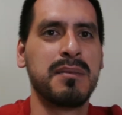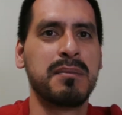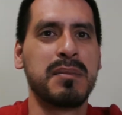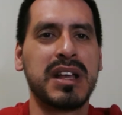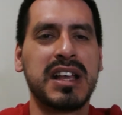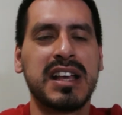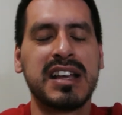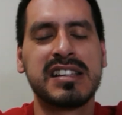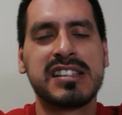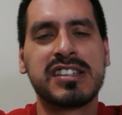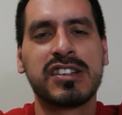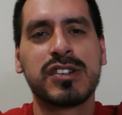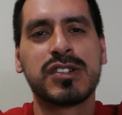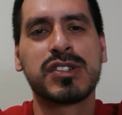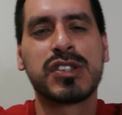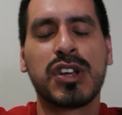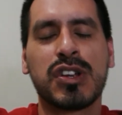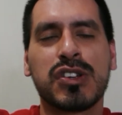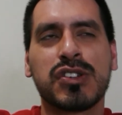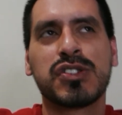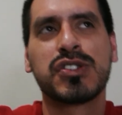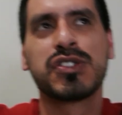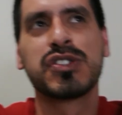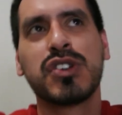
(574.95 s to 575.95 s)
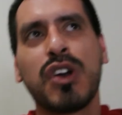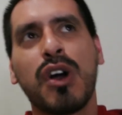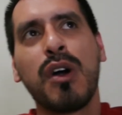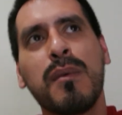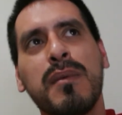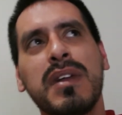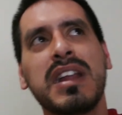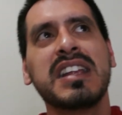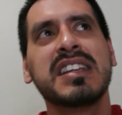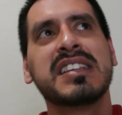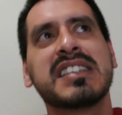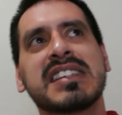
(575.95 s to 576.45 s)
because there's so
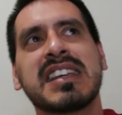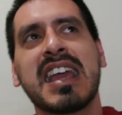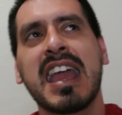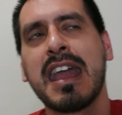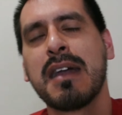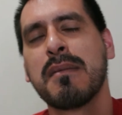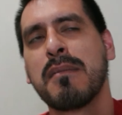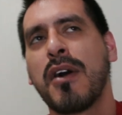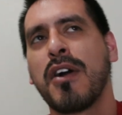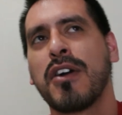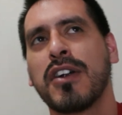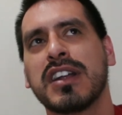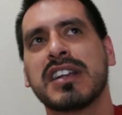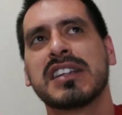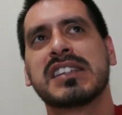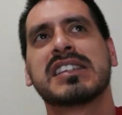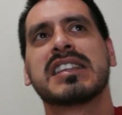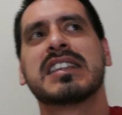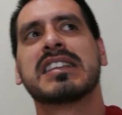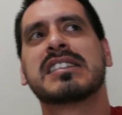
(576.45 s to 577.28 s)
many scam artists.